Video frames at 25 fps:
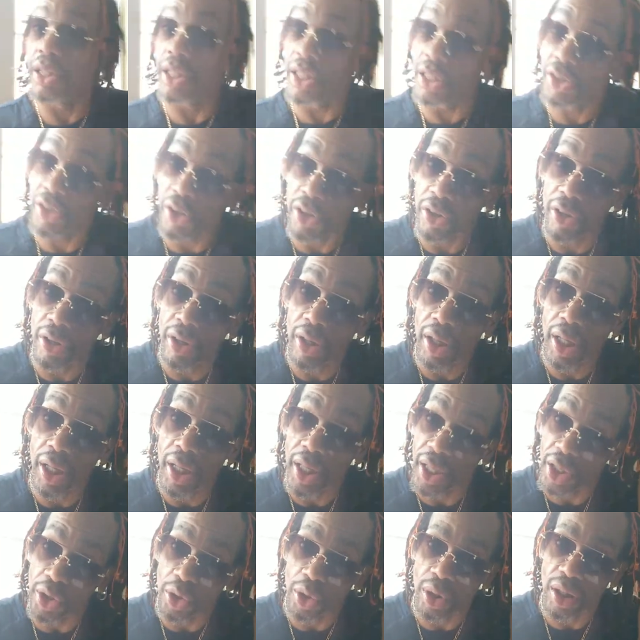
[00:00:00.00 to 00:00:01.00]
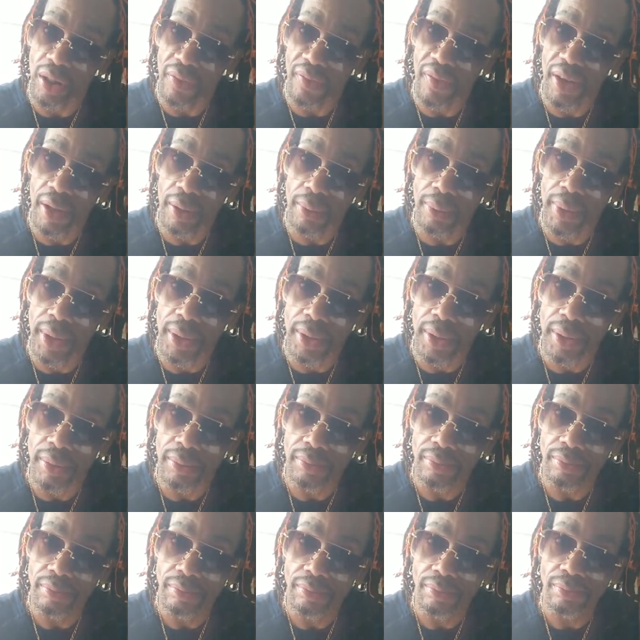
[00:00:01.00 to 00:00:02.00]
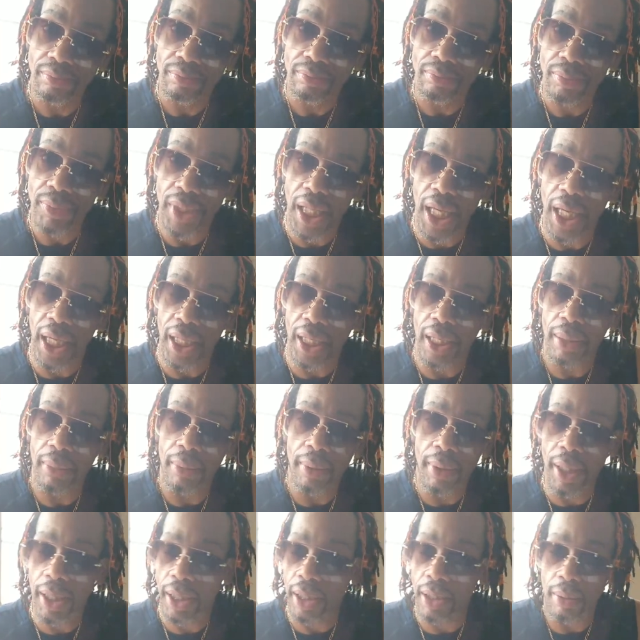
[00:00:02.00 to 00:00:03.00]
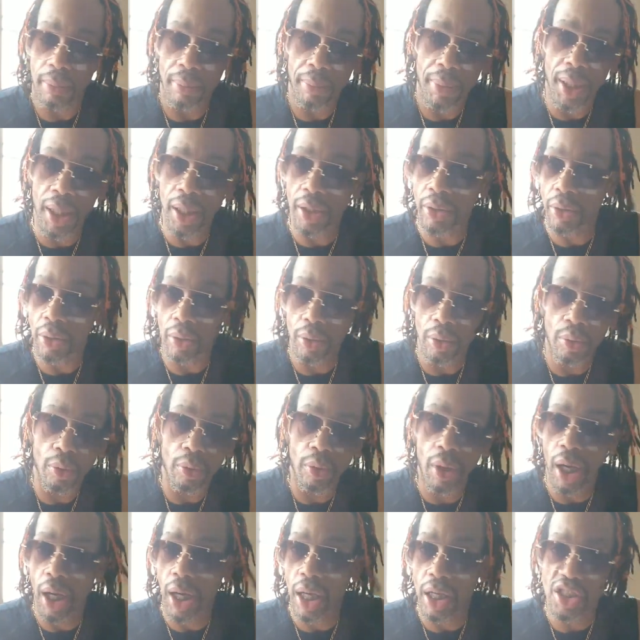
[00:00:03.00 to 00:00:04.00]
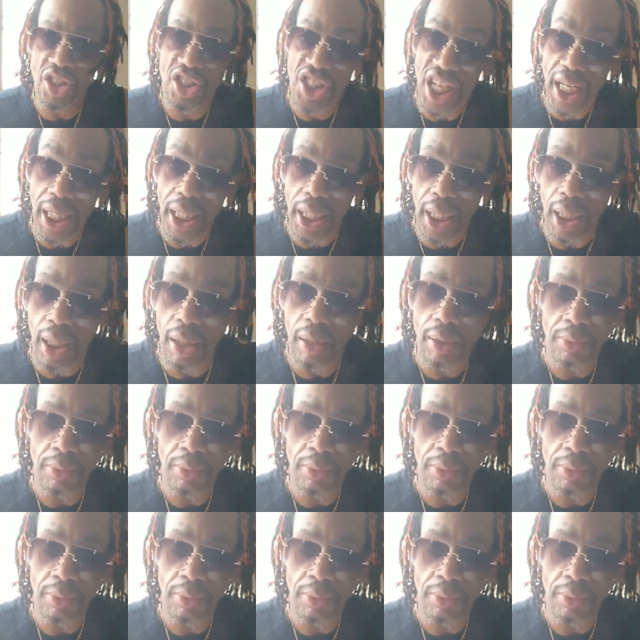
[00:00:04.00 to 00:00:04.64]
this early in your development. It can be a little shaky.